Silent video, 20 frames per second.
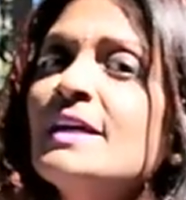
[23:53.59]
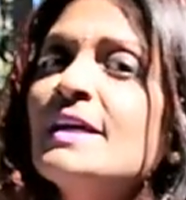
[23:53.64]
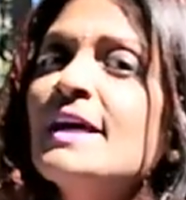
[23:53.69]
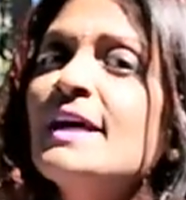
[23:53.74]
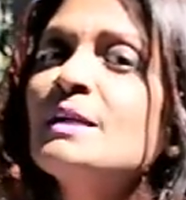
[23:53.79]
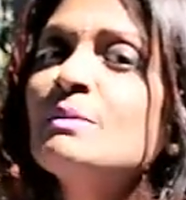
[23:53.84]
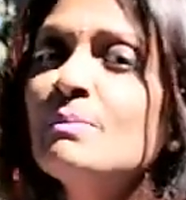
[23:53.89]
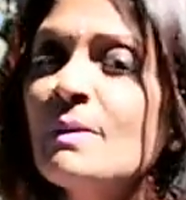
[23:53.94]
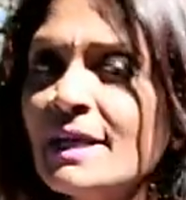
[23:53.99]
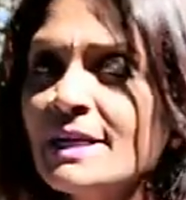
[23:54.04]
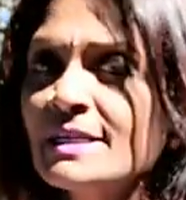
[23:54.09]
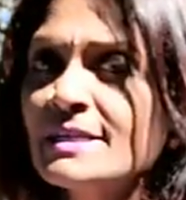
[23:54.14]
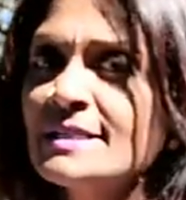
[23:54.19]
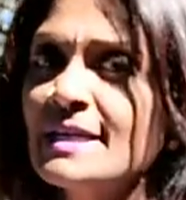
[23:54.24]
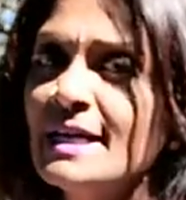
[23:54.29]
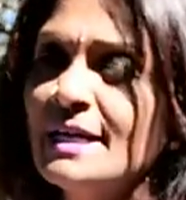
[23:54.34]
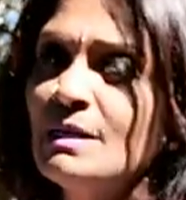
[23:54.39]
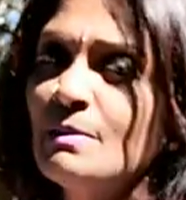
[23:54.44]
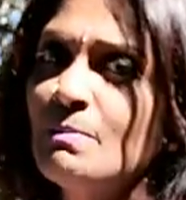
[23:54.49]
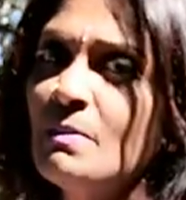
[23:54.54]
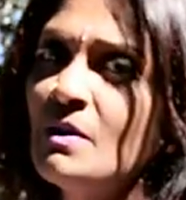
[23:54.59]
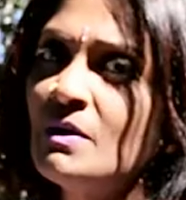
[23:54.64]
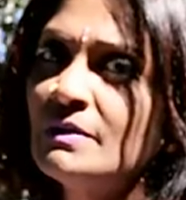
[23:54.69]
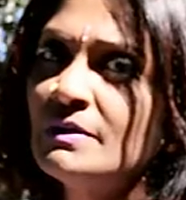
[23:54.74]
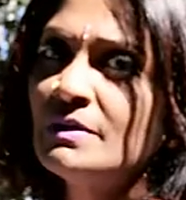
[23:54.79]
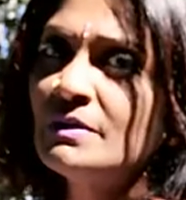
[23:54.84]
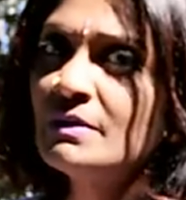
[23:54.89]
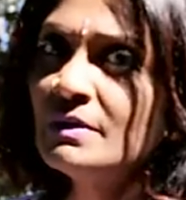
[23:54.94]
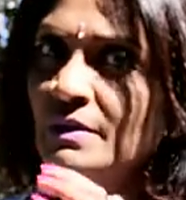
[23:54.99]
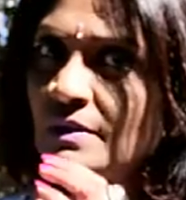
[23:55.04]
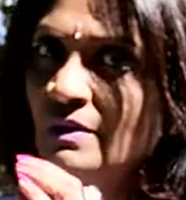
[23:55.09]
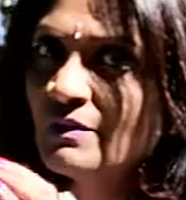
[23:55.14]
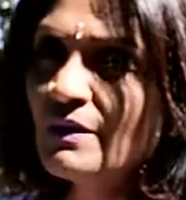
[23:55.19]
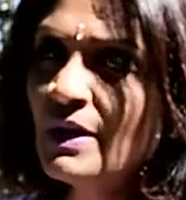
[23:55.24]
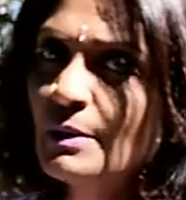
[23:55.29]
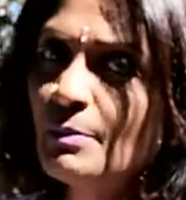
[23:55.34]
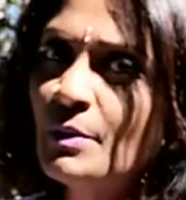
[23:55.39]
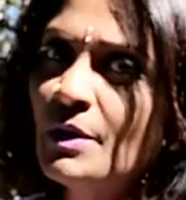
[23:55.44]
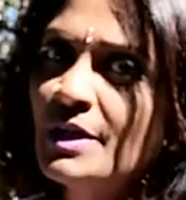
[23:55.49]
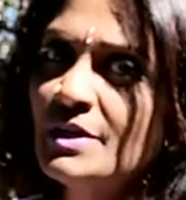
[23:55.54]
and meditate upon the
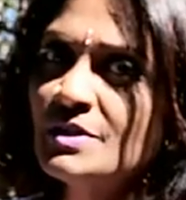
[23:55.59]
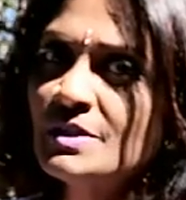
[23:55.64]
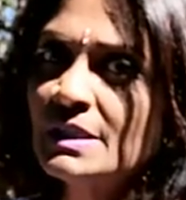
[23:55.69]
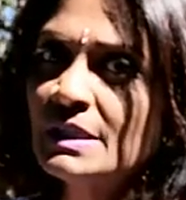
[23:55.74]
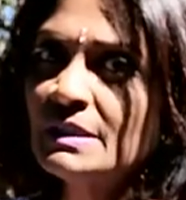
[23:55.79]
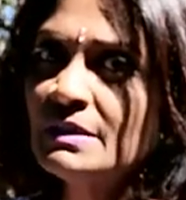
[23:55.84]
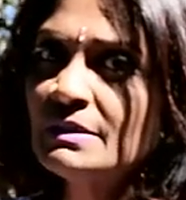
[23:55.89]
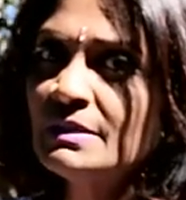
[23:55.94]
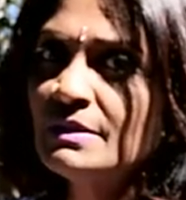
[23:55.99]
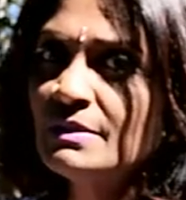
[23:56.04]
vibration.